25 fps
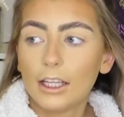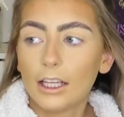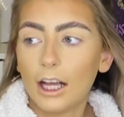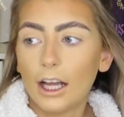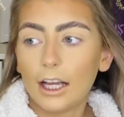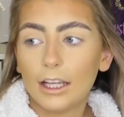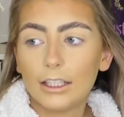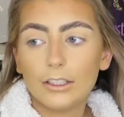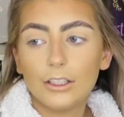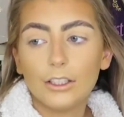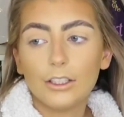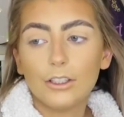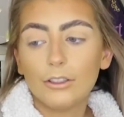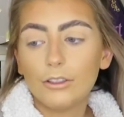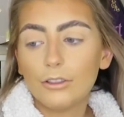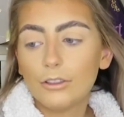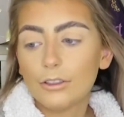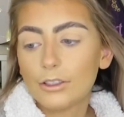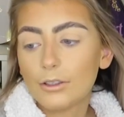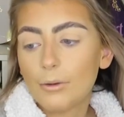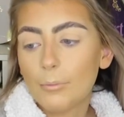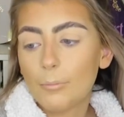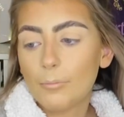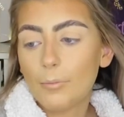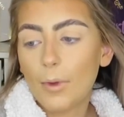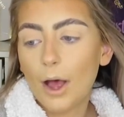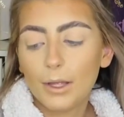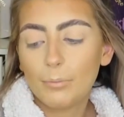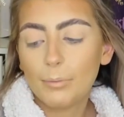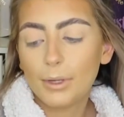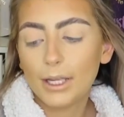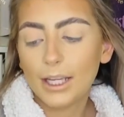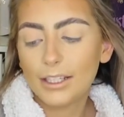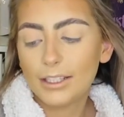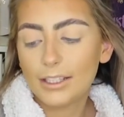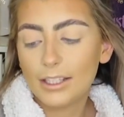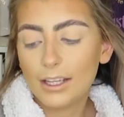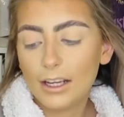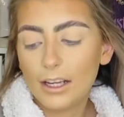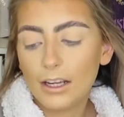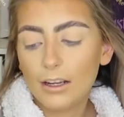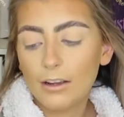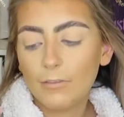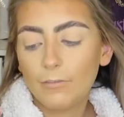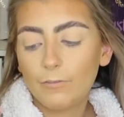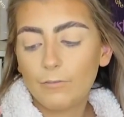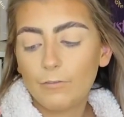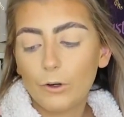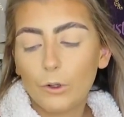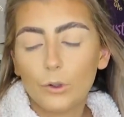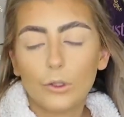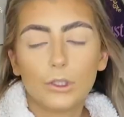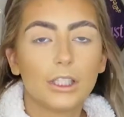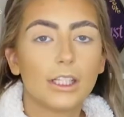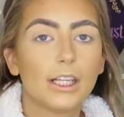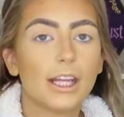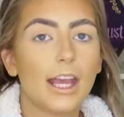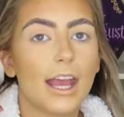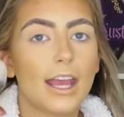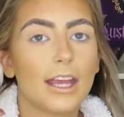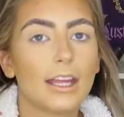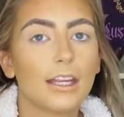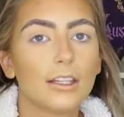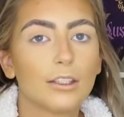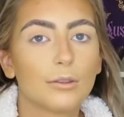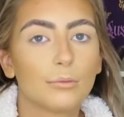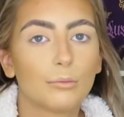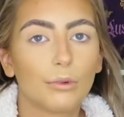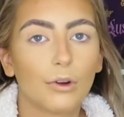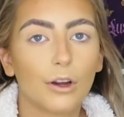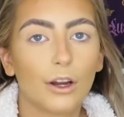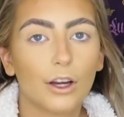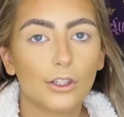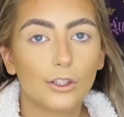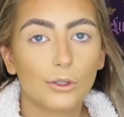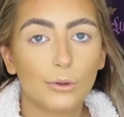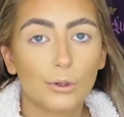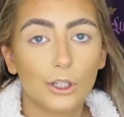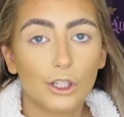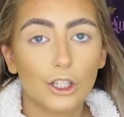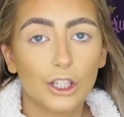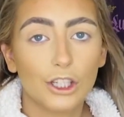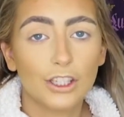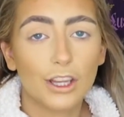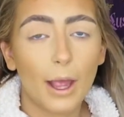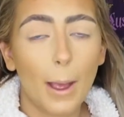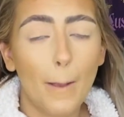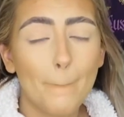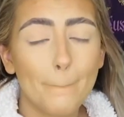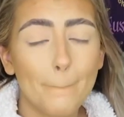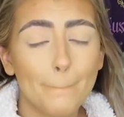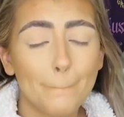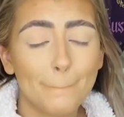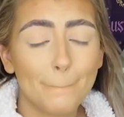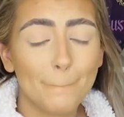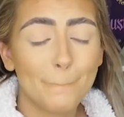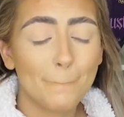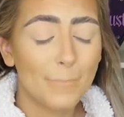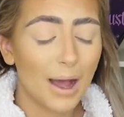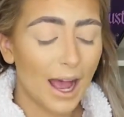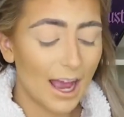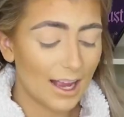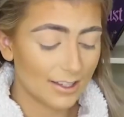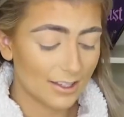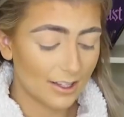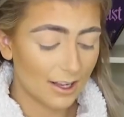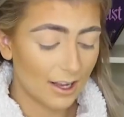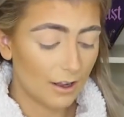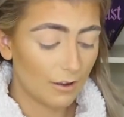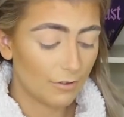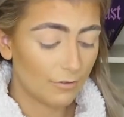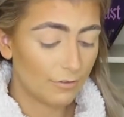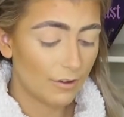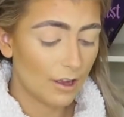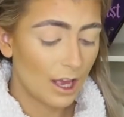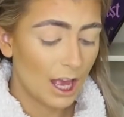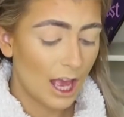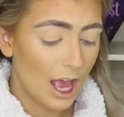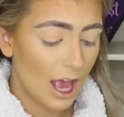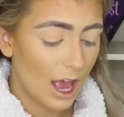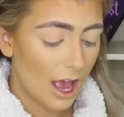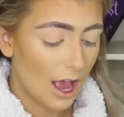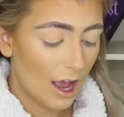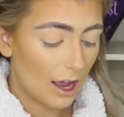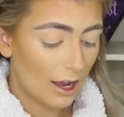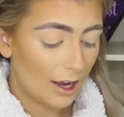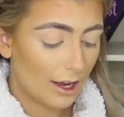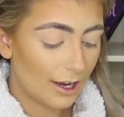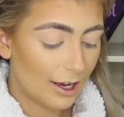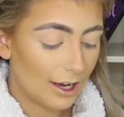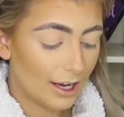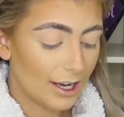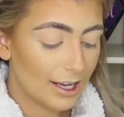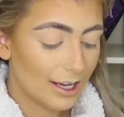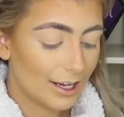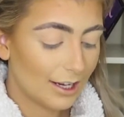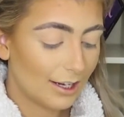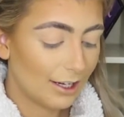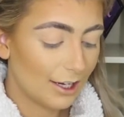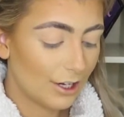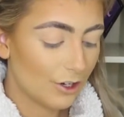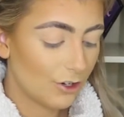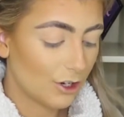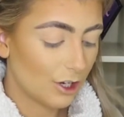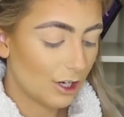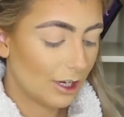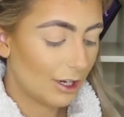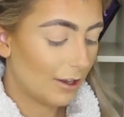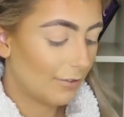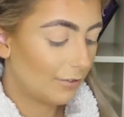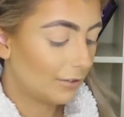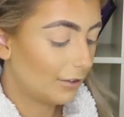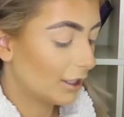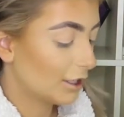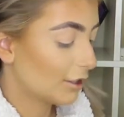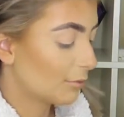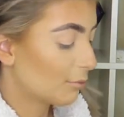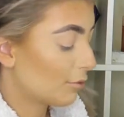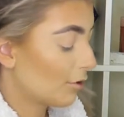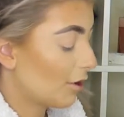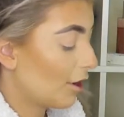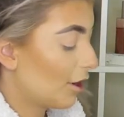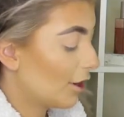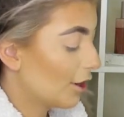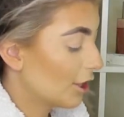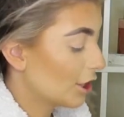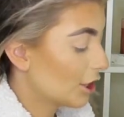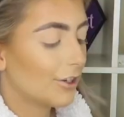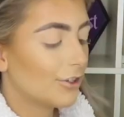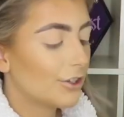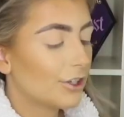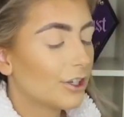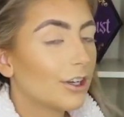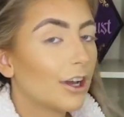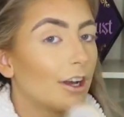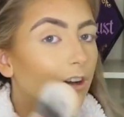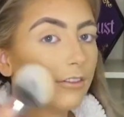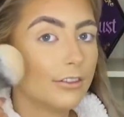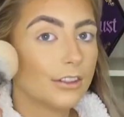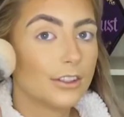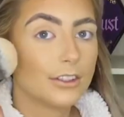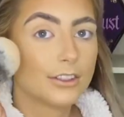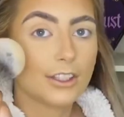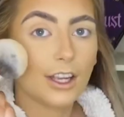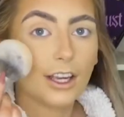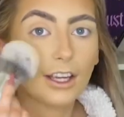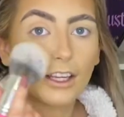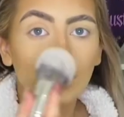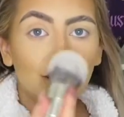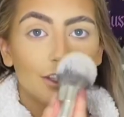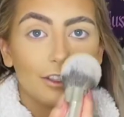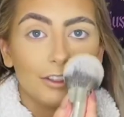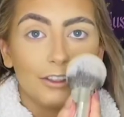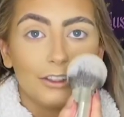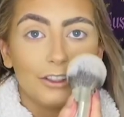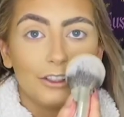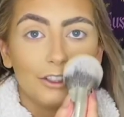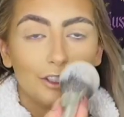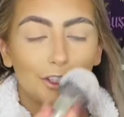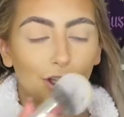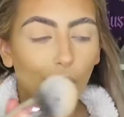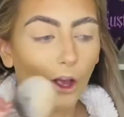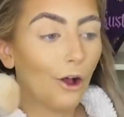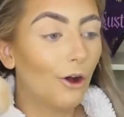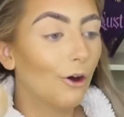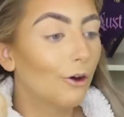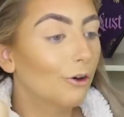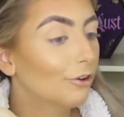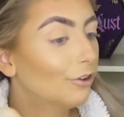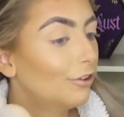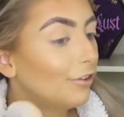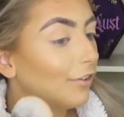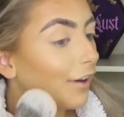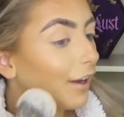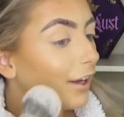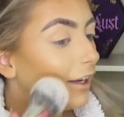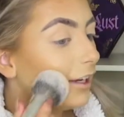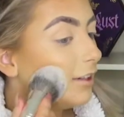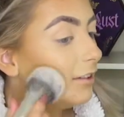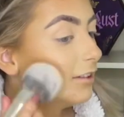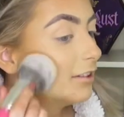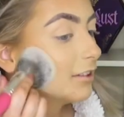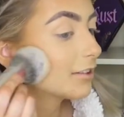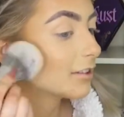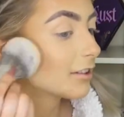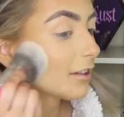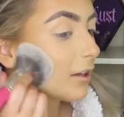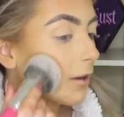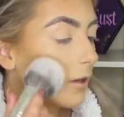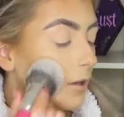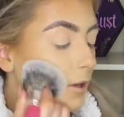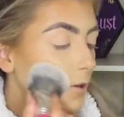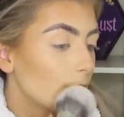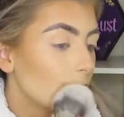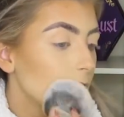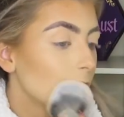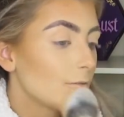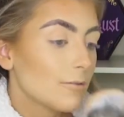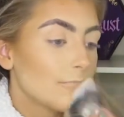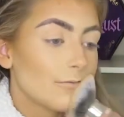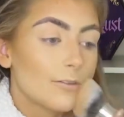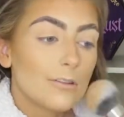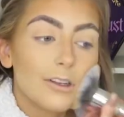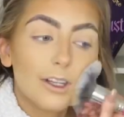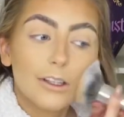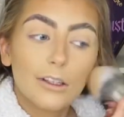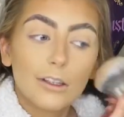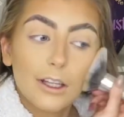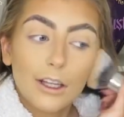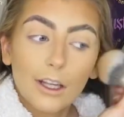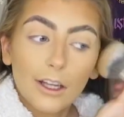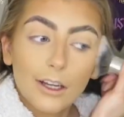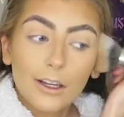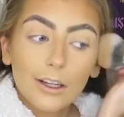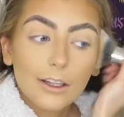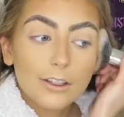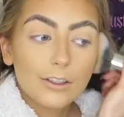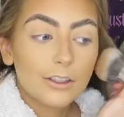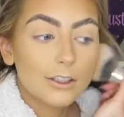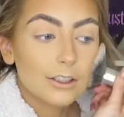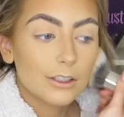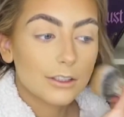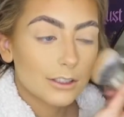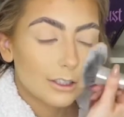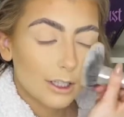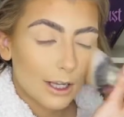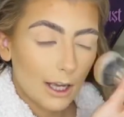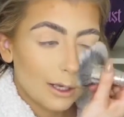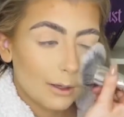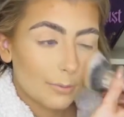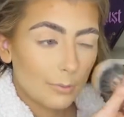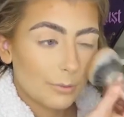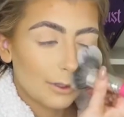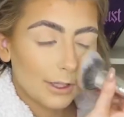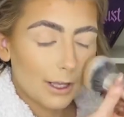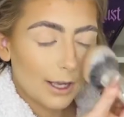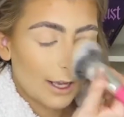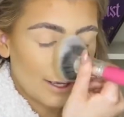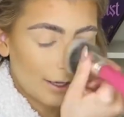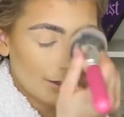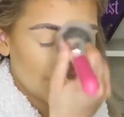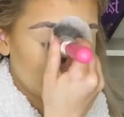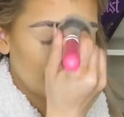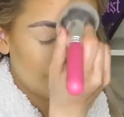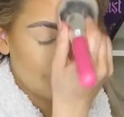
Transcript: I use my PC48 brush, which is massive. I literally love this brush. She covers like your whole face, and then I just tap that